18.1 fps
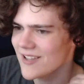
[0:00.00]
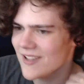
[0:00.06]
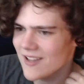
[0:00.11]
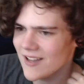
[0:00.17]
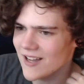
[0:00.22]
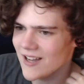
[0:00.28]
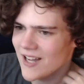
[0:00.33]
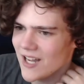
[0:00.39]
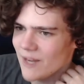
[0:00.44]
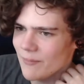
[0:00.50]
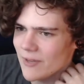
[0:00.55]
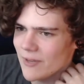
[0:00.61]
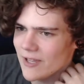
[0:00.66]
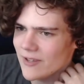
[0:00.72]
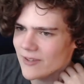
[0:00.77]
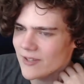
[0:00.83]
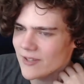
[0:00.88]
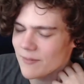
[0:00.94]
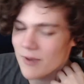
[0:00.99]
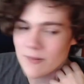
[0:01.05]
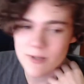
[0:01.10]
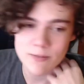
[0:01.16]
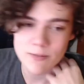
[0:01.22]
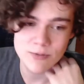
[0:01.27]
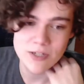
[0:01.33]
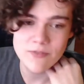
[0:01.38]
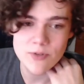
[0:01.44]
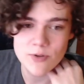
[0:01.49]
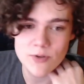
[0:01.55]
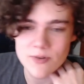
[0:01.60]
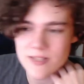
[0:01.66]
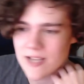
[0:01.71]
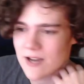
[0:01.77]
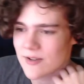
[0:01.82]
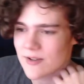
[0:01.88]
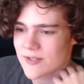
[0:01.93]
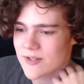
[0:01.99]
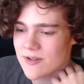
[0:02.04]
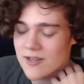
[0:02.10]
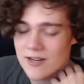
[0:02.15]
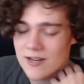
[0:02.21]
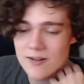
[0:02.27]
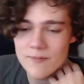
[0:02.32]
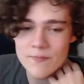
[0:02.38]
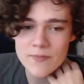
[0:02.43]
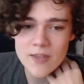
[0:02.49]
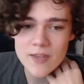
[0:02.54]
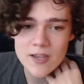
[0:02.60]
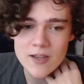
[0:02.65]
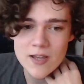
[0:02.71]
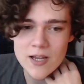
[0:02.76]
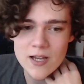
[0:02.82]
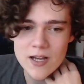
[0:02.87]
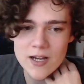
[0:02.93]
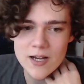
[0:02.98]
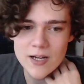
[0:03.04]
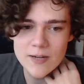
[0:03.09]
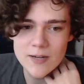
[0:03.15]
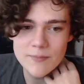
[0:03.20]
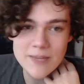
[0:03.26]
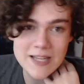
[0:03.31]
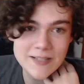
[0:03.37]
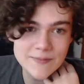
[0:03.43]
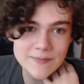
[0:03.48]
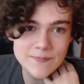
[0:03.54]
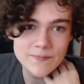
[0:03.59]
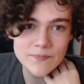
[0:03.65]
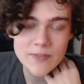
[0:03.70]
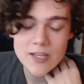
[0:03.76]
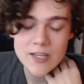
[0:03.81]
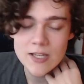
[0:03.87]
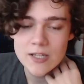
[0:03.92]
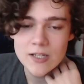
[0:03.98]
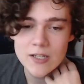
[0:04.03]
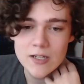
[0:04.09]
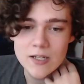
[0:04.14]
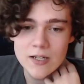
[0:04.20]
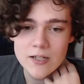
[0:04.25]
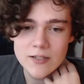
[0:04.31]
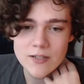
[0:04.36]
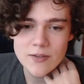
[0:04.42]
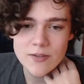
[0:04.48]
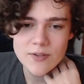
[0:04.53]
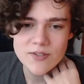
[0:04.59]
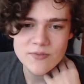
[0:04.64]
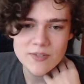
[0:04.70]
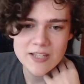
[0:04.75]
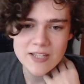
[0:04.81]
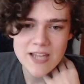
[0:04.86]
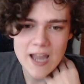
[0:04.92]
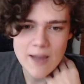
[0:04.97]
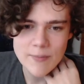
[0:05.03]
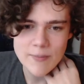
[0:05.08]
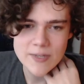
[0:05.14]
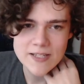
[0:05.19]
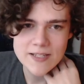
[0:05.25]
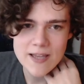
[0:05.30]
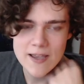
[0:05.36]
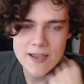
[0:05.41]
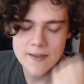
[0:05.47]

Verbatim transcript: Uh, but the public preview is out, so you know, um, yeah. Nothing's really happened today.